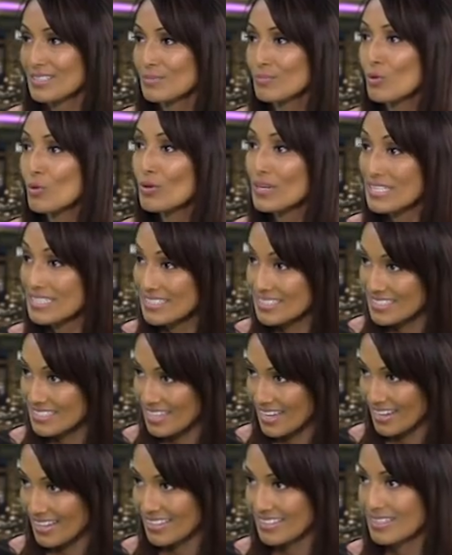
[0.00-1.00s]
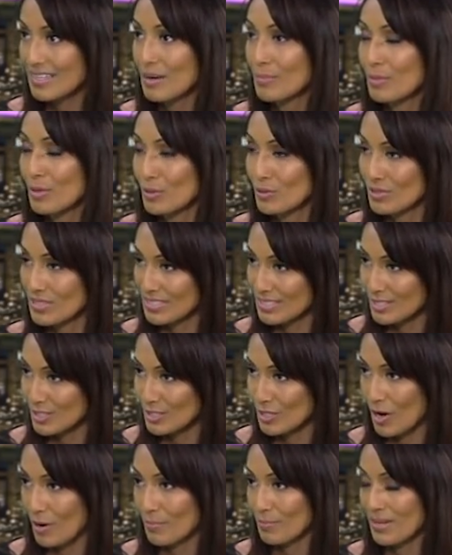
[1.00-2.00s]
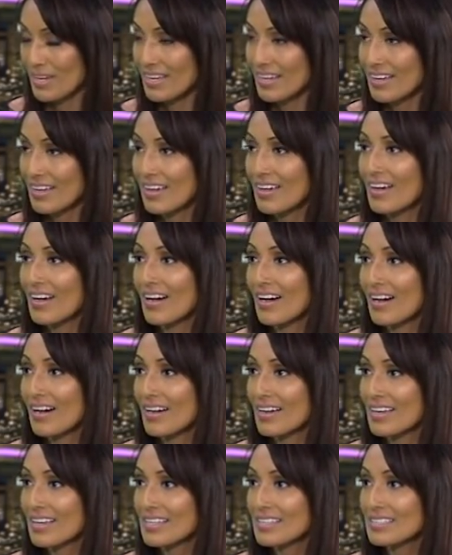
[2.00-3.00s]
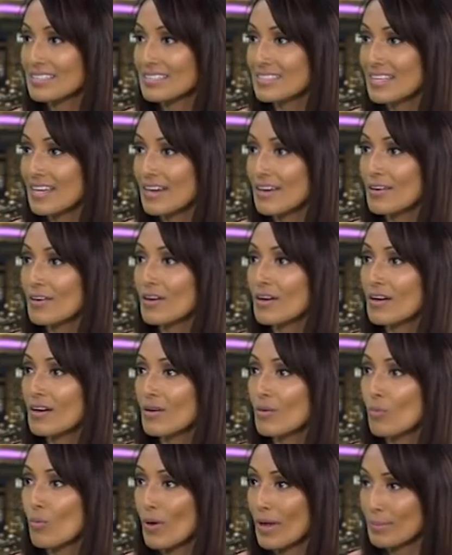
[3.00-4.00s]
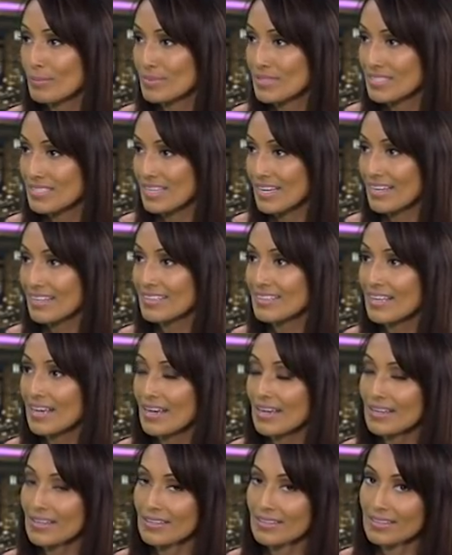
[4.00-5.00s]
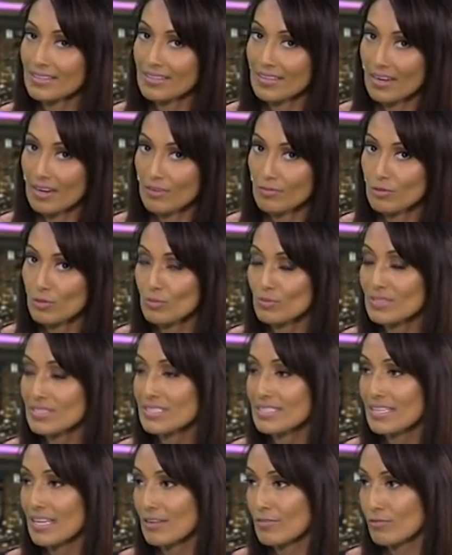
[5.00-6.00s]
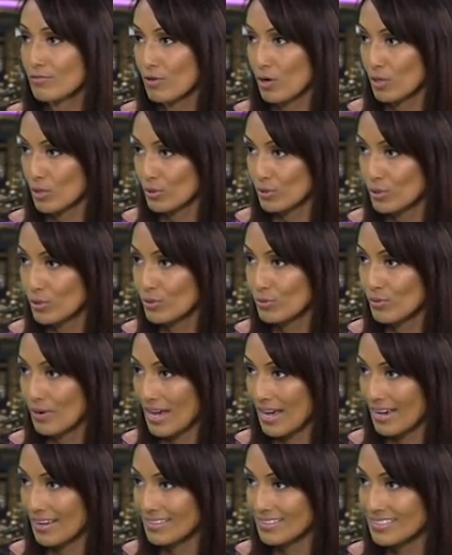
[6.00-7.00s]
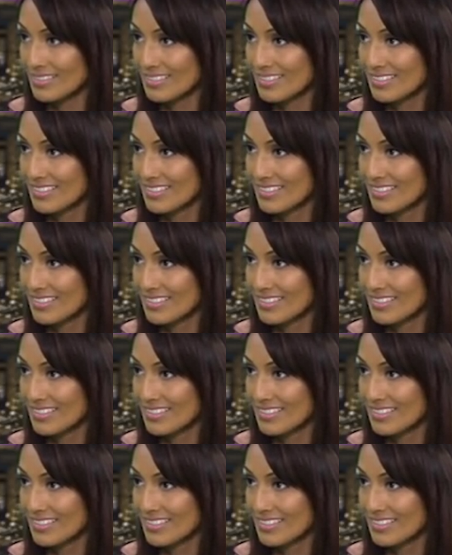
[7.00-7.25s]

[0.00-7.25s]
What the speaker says: more insight about this topic. Is there a website that our viewers can follow you at?